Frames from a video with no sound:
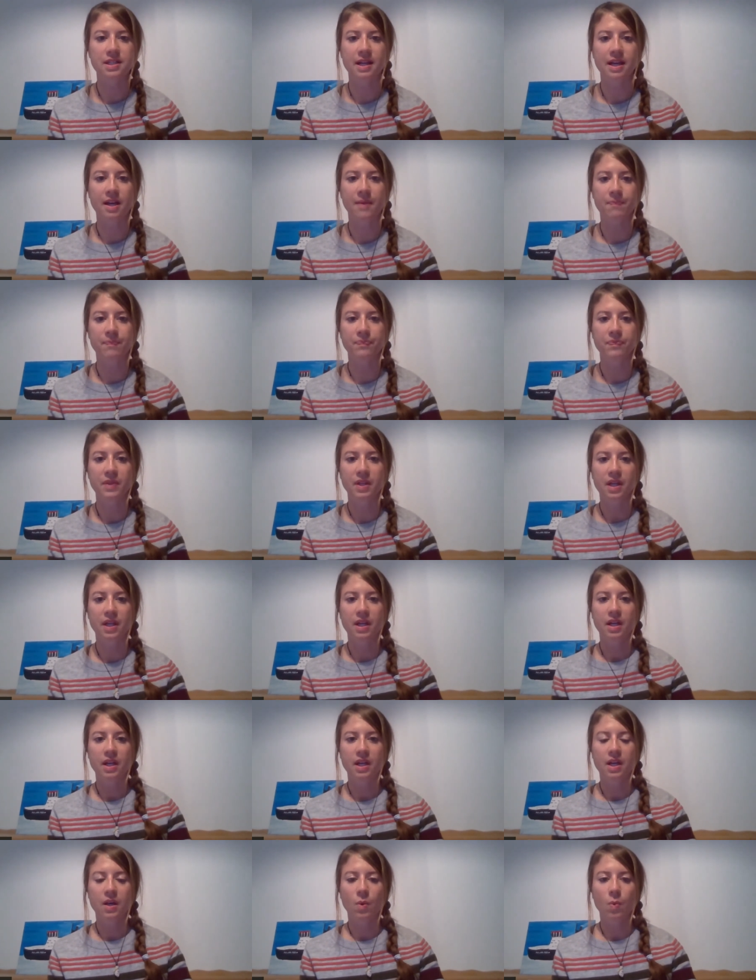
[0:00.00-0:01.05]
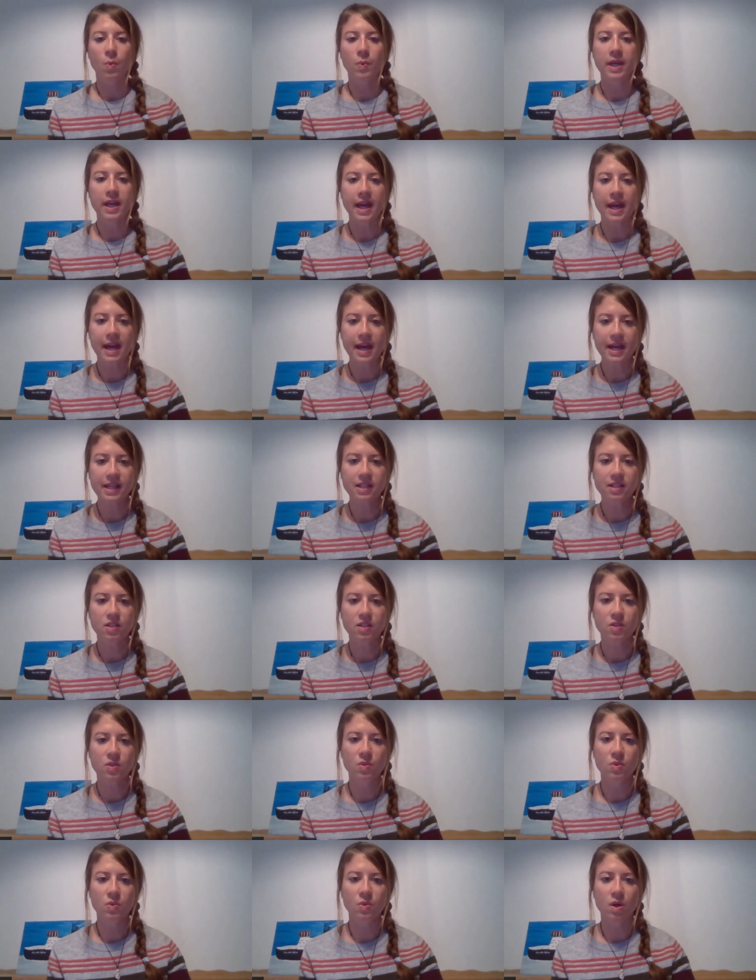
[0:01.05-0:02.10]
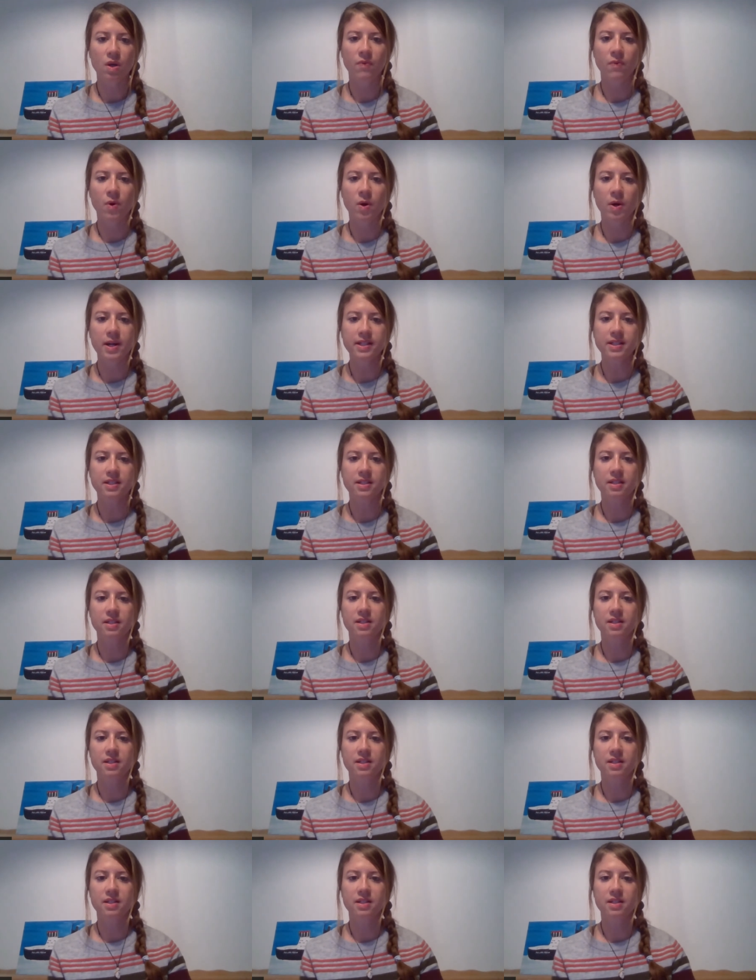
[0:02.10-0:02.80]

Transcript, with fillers: Um, we had to avoid